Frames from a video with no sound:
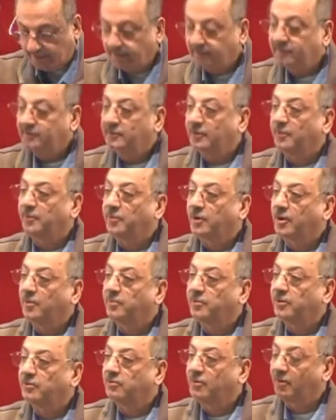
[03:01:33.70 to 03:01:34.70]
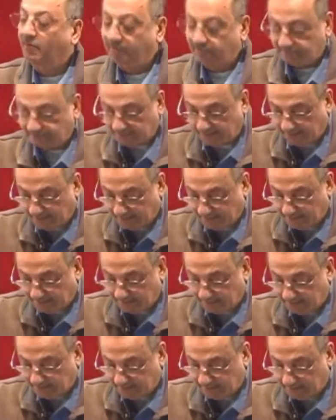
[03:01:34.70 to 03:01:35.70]
the proper vowel sign
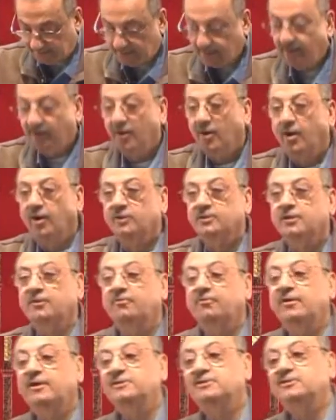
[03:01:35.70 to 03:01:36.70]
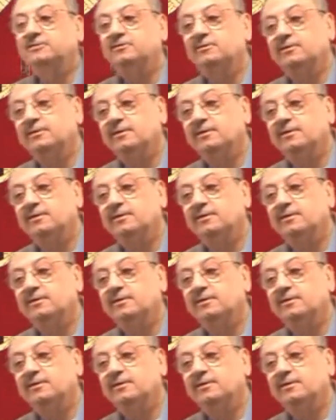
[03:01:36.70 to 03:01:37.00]
on the first